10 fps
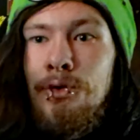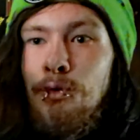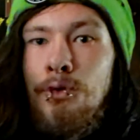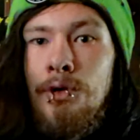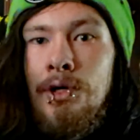
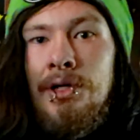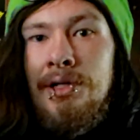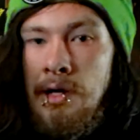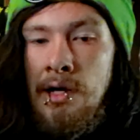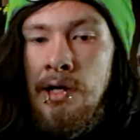gore.
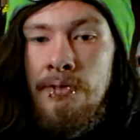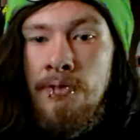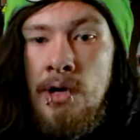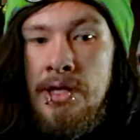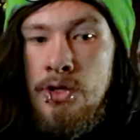Gotta
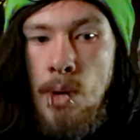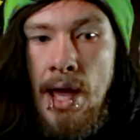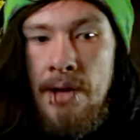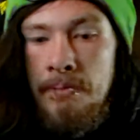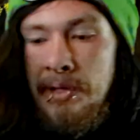freak you
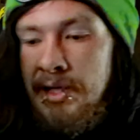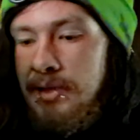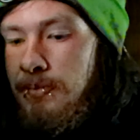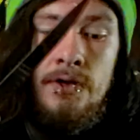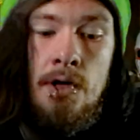out a bit.
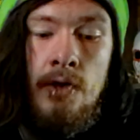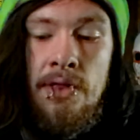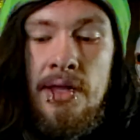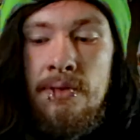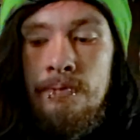But,
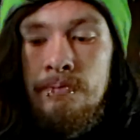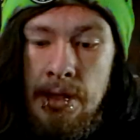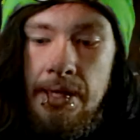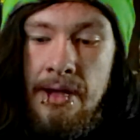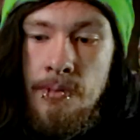then, I
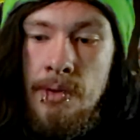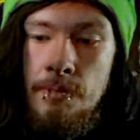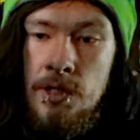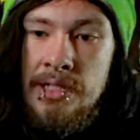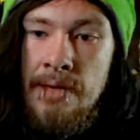can't
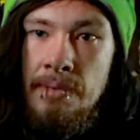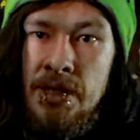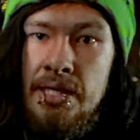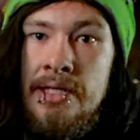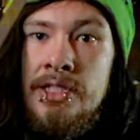remember his name, but
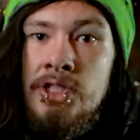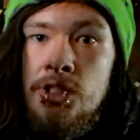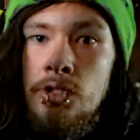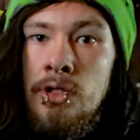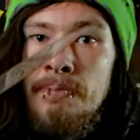he
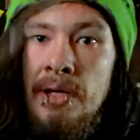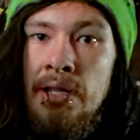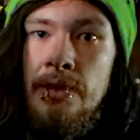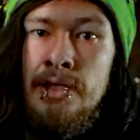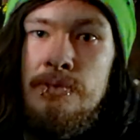should have been
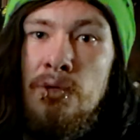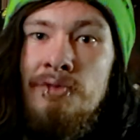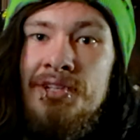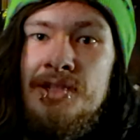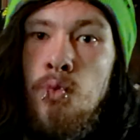in these
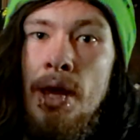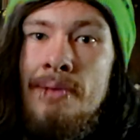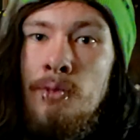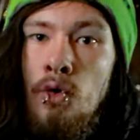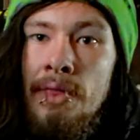movies way
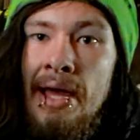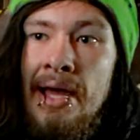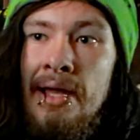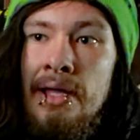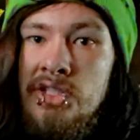more. That